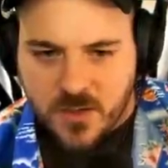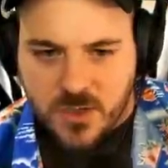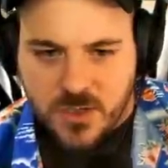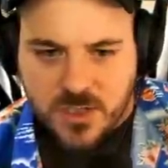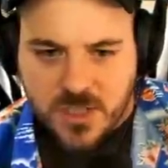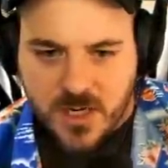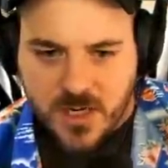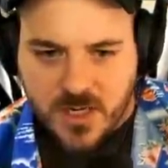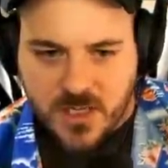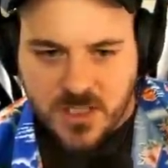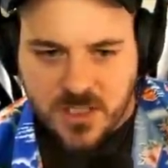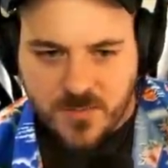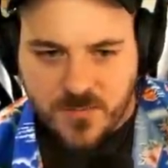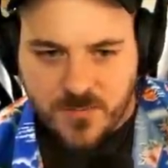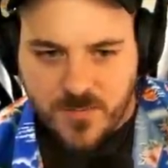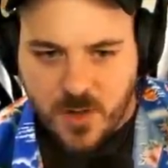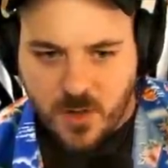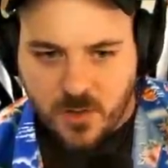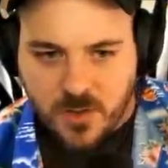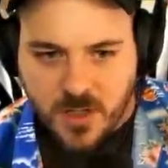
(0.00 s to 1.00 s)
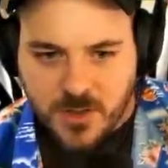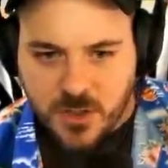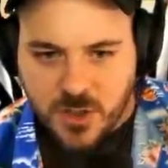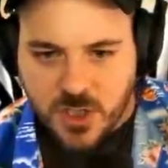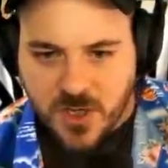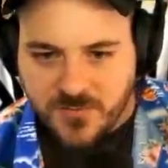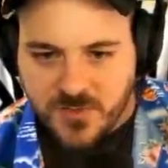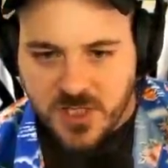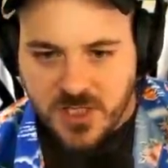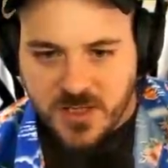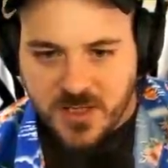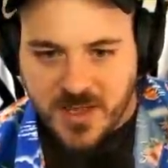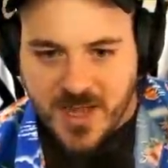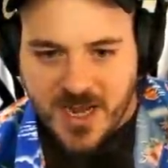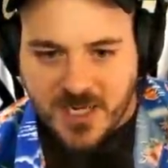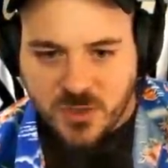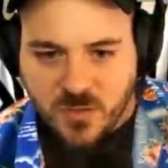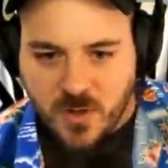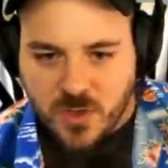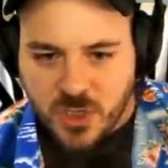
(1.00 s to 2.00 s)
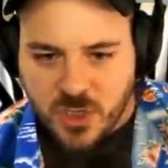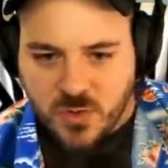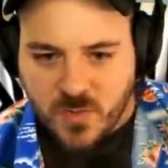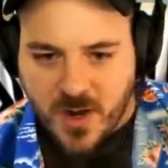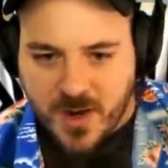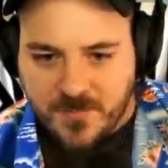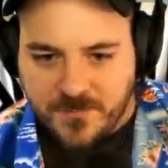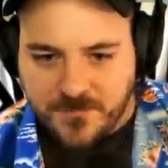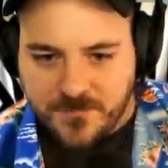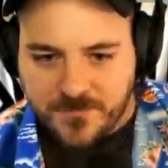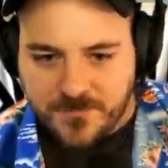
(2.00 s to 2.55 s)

Just got to get some milk on the shelf. See, the last one just went.